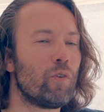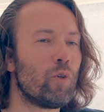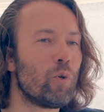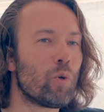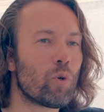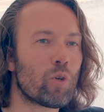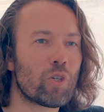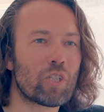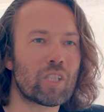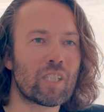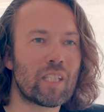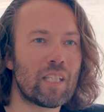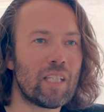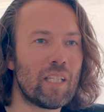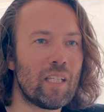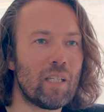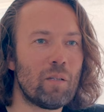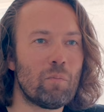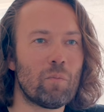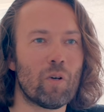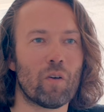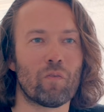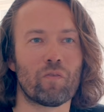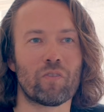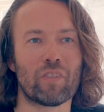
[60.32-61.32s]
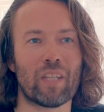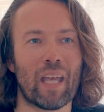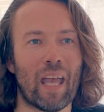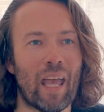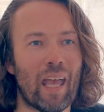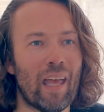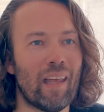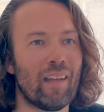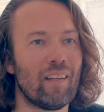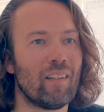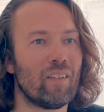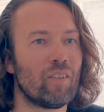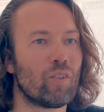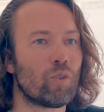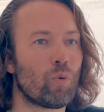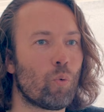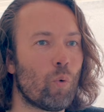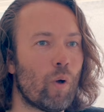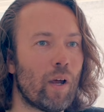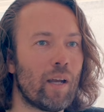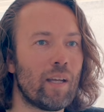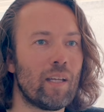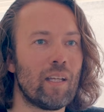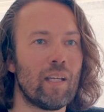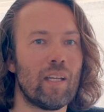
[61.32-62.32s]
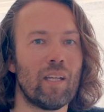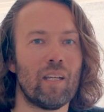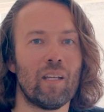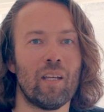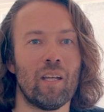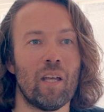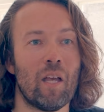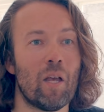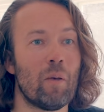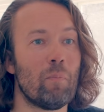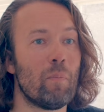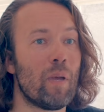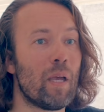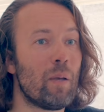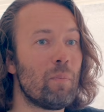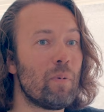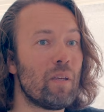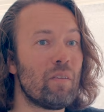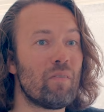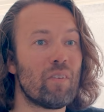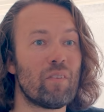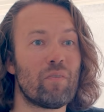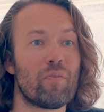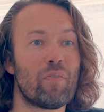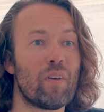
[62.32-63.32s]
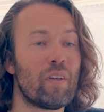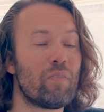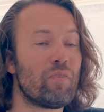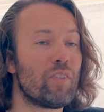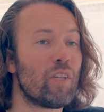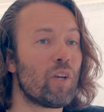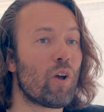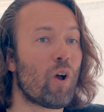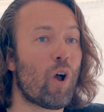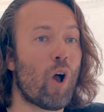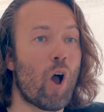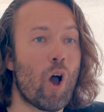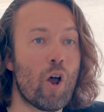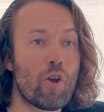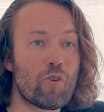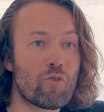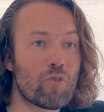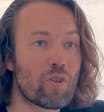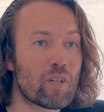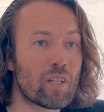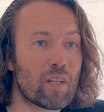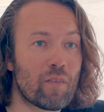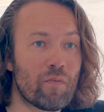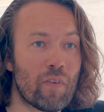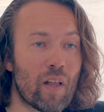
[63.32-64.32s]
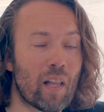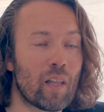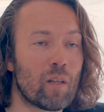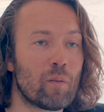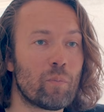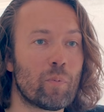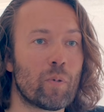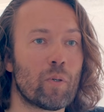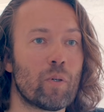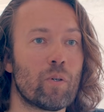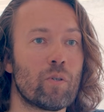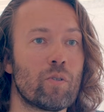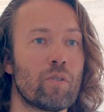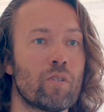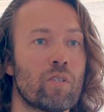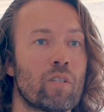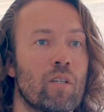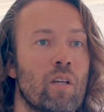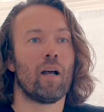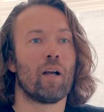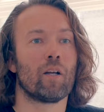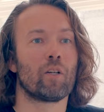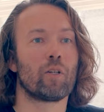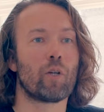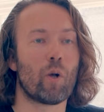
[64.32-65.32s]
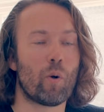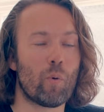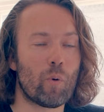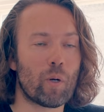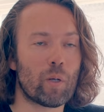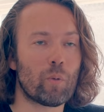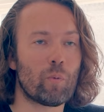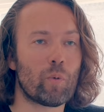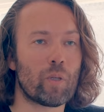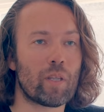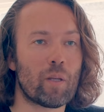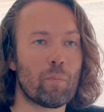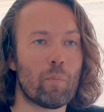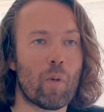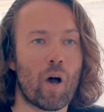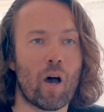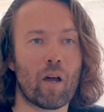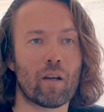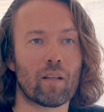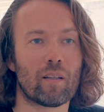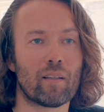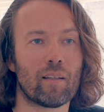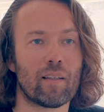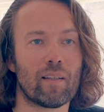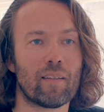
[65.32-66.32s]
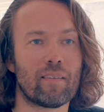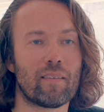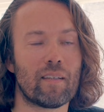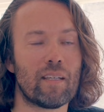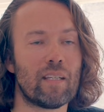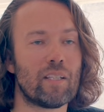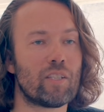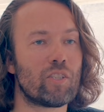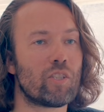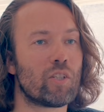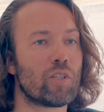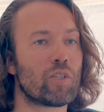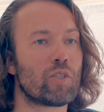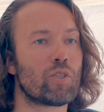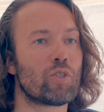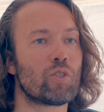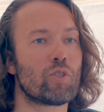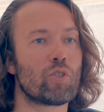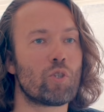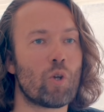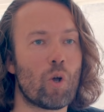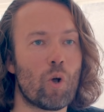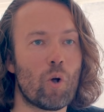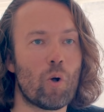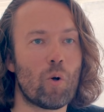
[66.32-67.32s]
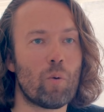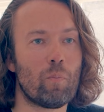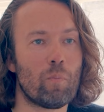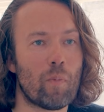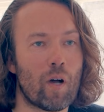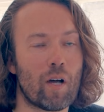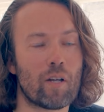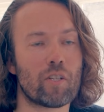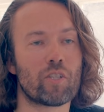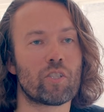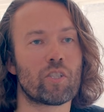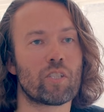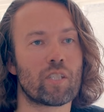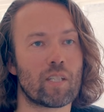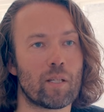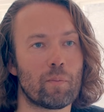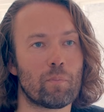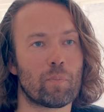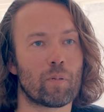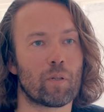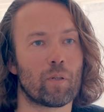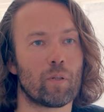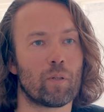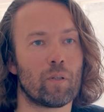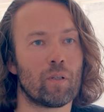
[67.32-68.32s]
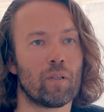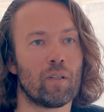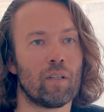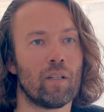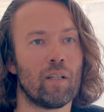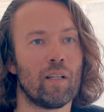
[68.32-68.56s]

you're a team of 10, 20, maybe even 50 or 100 developers, going with a monolith is just so much simpler.